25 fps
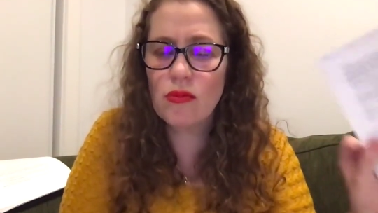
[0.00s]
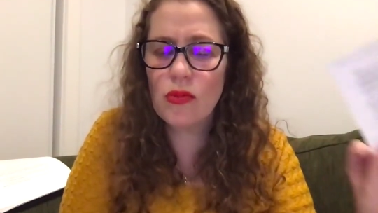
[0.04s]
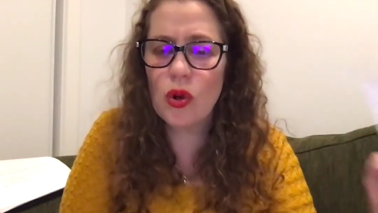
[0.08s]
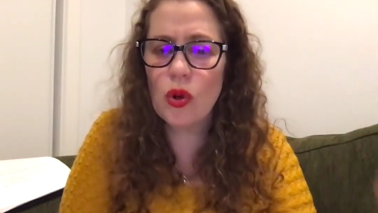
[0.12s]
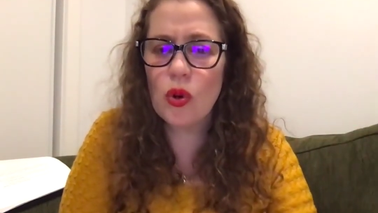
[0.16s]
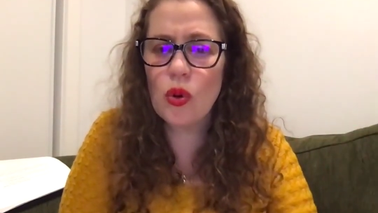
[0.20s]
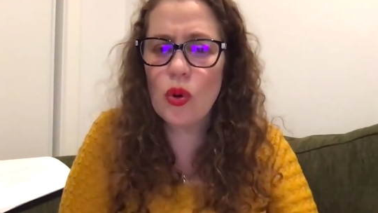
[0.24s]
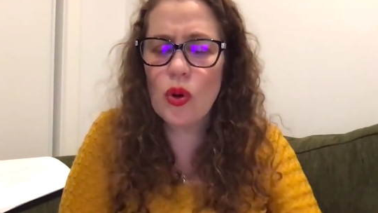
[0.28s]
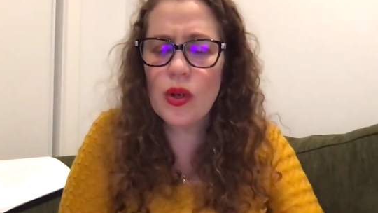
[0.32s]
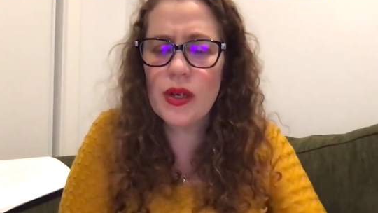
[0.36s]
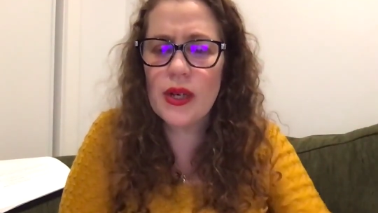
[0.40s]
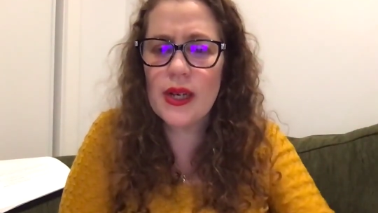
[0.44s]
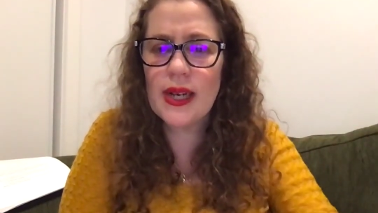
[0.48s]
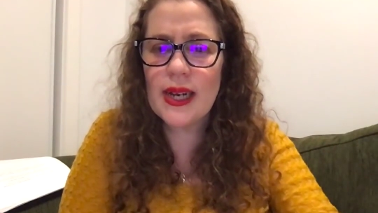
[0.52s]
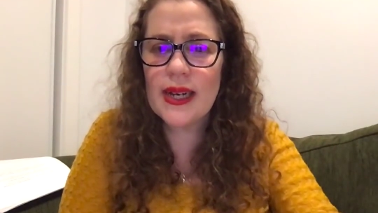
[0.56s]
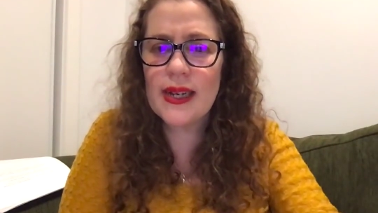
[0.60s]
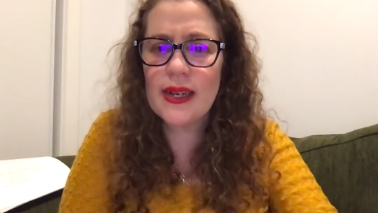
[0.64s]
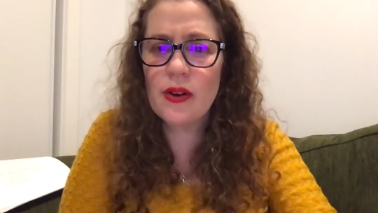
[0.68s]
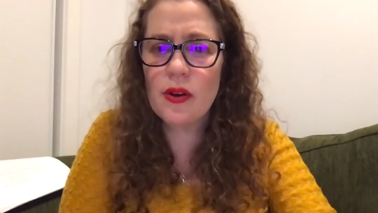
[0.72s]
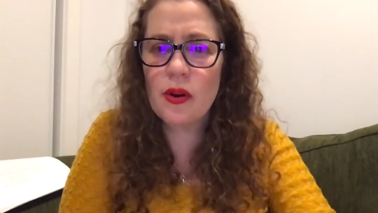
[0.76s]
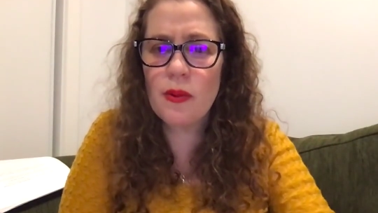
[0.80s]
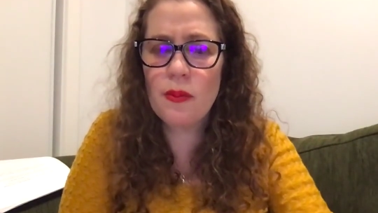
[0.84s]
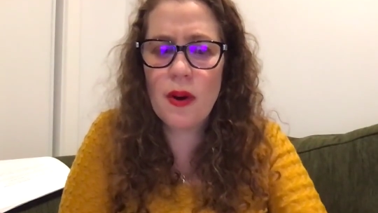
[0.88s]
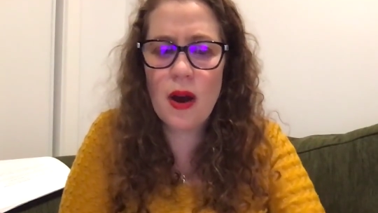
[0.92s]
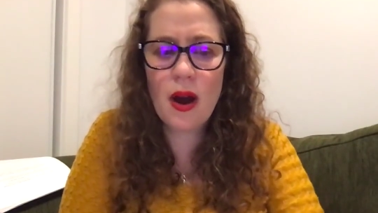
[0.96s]
ordered
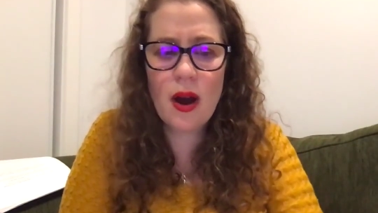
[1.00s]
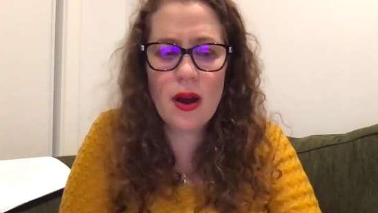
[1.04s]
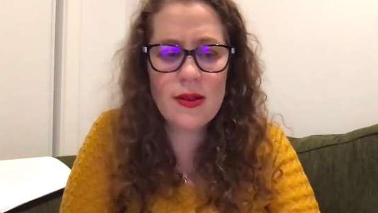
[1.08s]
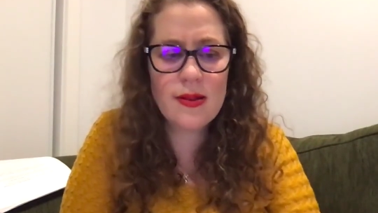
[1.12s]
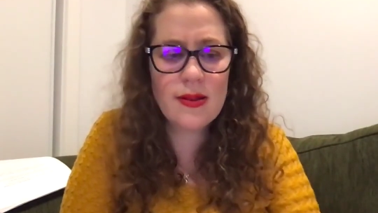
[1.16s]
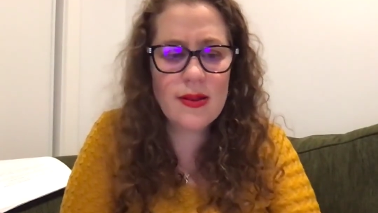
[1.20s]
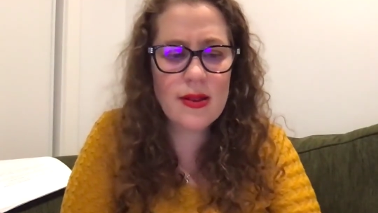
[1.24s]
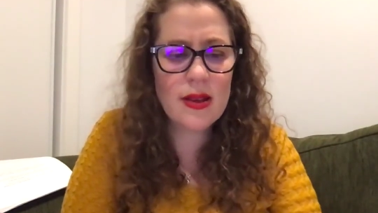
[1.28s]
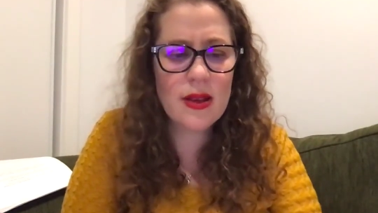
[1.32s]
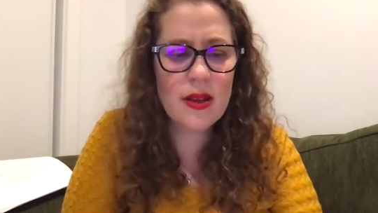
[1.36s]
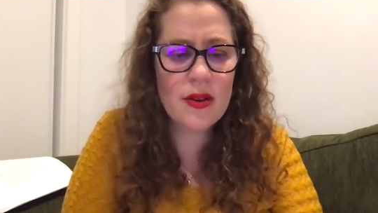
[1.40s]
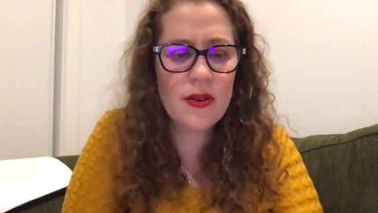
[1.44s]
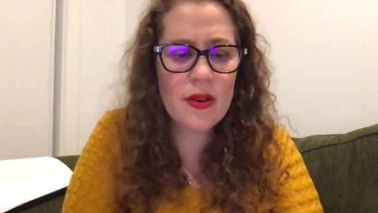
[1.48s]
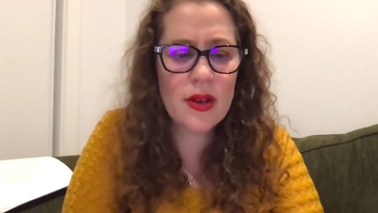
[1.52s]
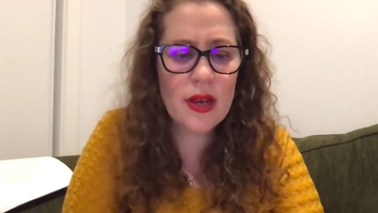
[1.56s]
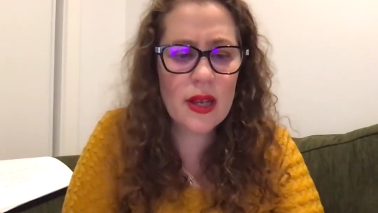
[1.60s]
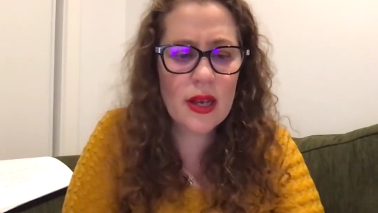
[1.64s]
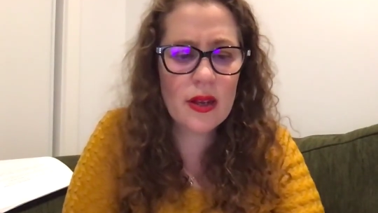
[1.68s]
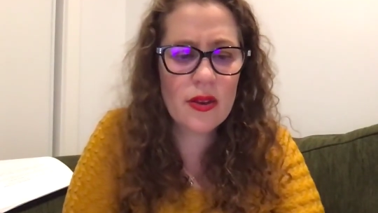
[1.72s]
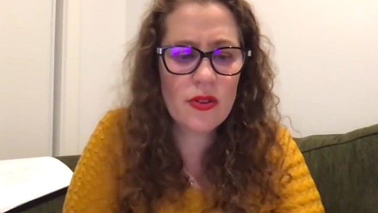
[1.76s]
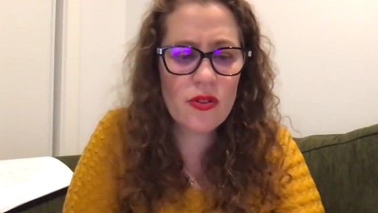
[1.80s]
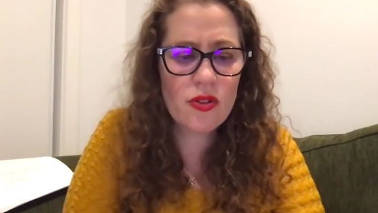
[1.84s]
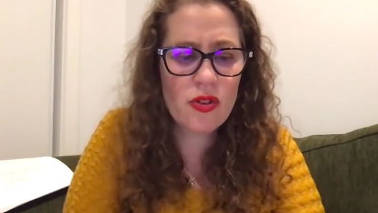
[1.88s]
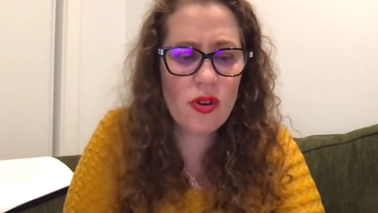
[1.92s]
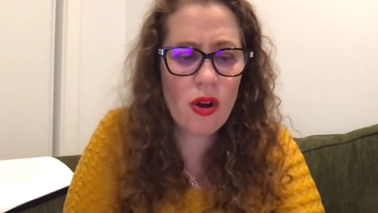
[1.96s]
under a biosecurity
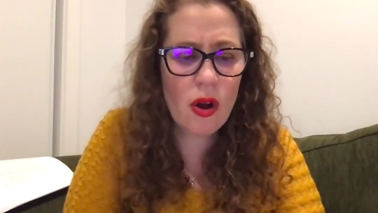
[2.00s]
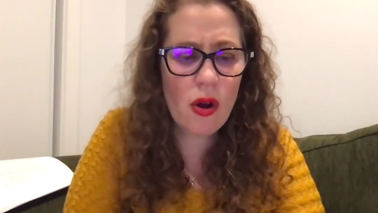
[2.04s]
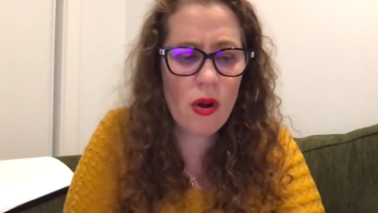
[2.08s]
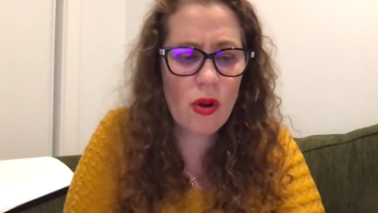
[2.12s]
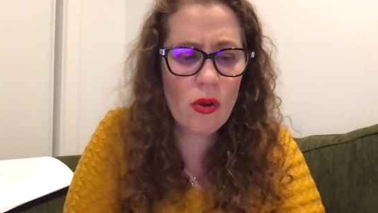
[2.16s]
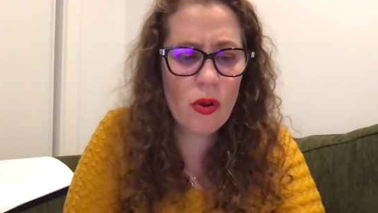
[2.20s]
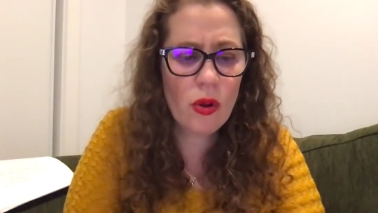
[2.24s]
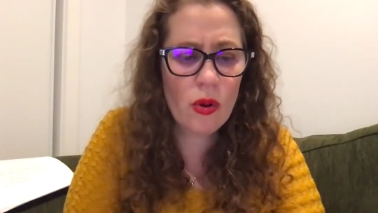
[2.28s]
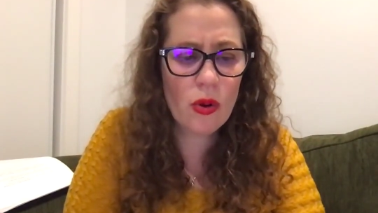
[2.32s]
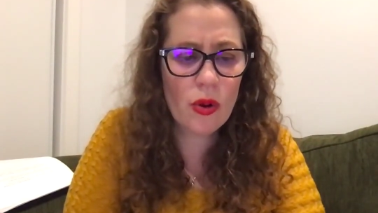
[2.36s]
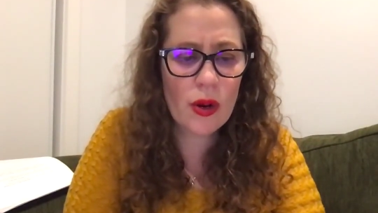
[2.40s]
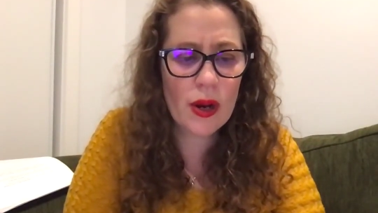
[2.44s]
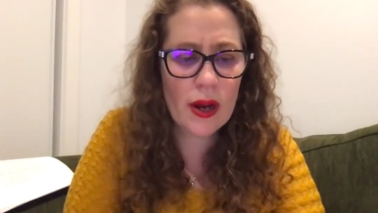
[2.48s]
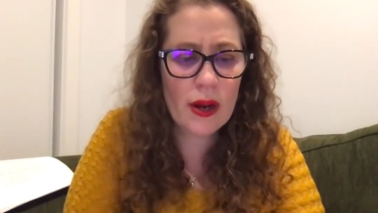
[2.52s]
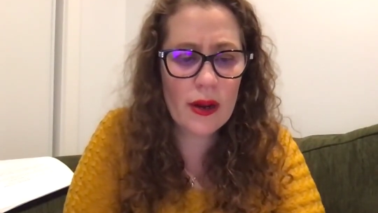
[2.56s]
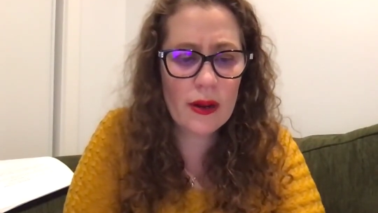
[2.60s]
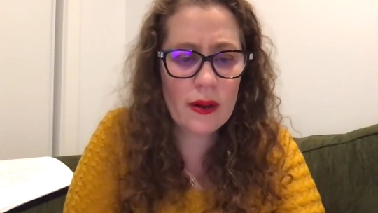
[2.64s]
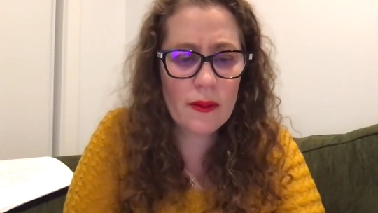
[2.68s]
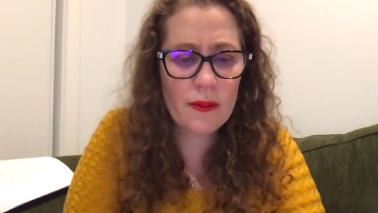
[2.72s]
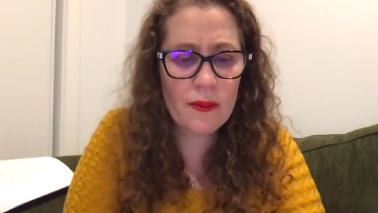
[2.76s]
control order.